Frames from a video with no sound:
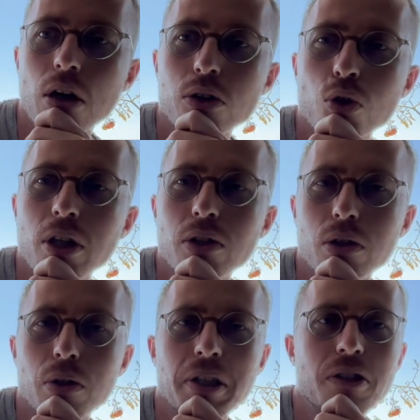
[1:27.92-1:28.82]
trying to
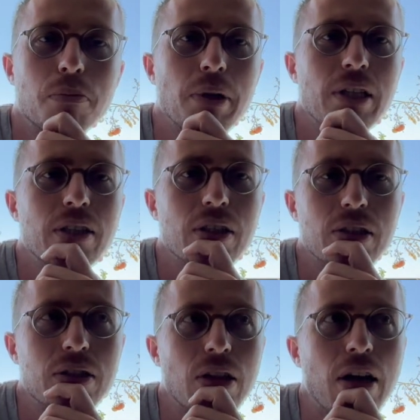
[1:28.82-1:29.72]
create
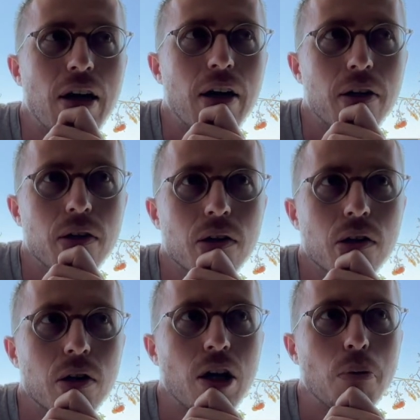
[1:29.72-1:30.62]
spaces that
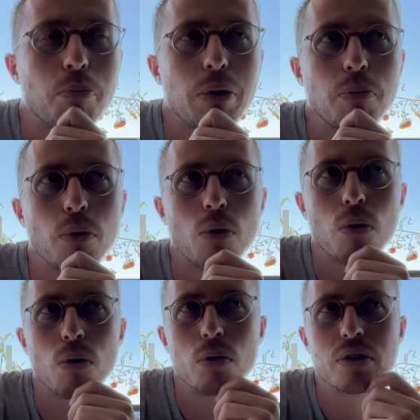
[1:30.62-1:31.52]
could help
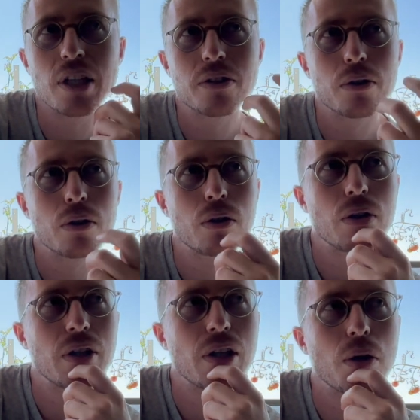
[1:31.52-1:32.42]
people center
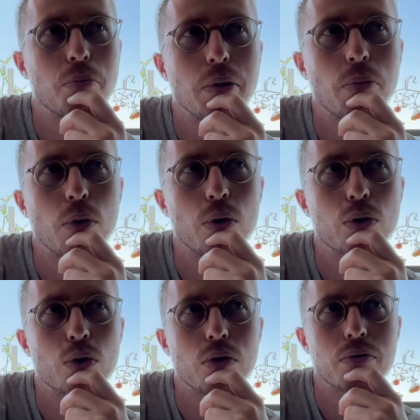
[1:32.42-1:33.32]
and help people
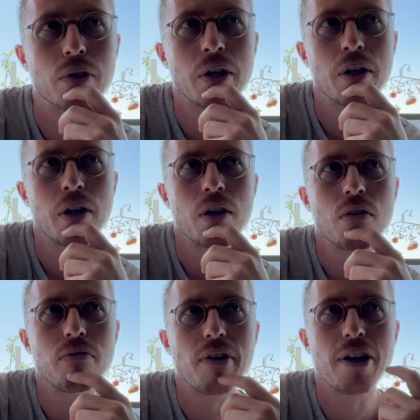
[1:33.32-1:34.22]
sort of
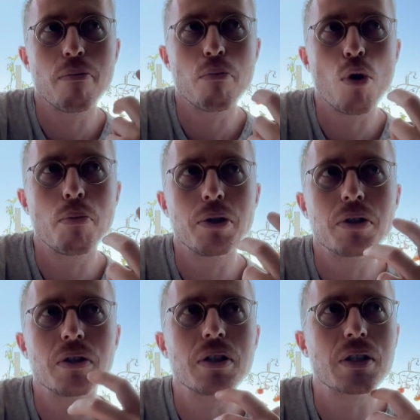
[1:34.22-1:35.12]
find a moment
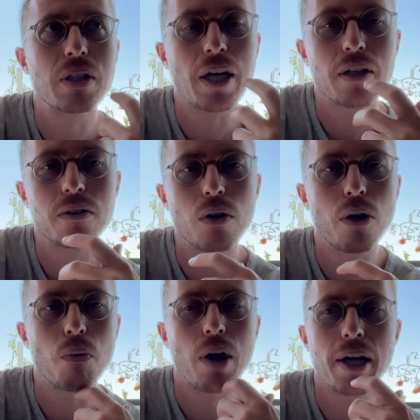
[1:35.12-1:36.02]
to disconnect, to
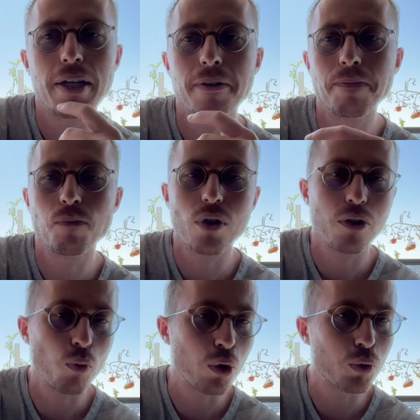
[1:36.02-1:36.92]
unwind.
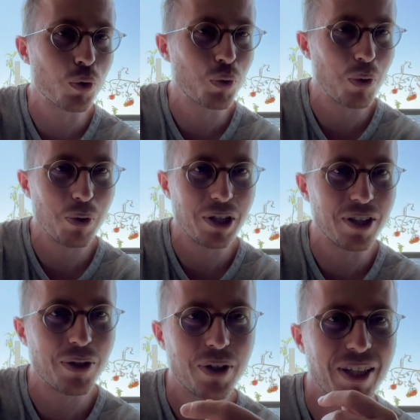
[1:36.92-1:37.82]
And Rose was what we
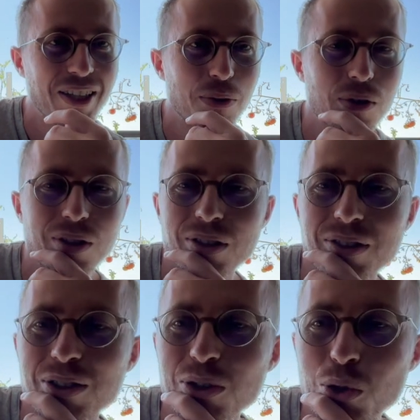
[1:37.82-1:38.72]
created. It was a
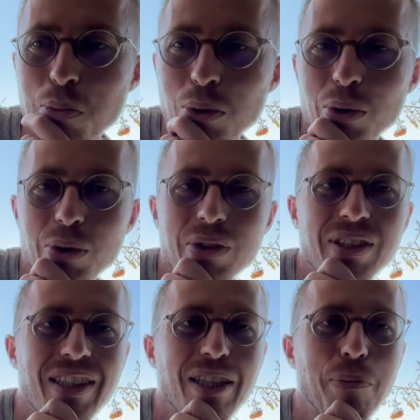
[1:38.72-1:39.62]
super
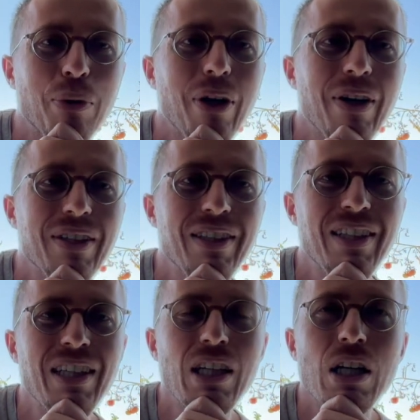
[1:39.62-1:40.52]
slick product.
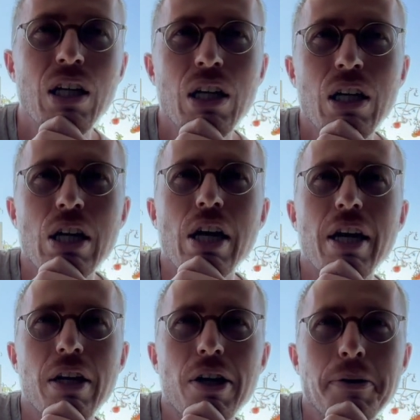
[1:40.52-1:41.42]
And